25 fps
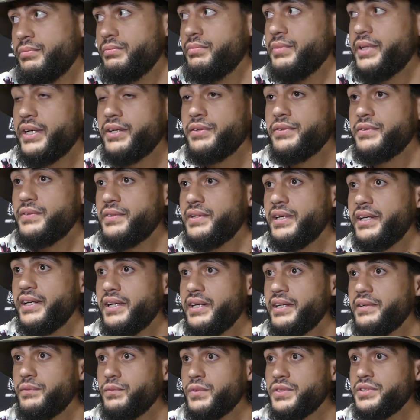
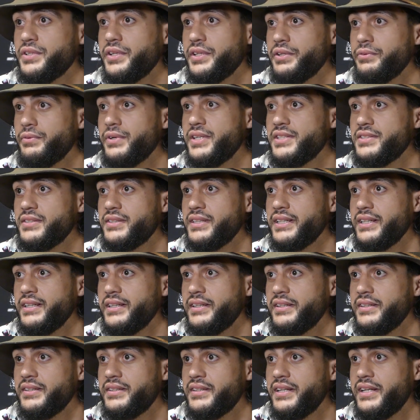that was only recently
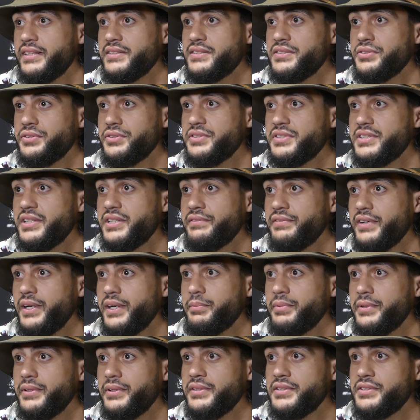that sort of stuff happened.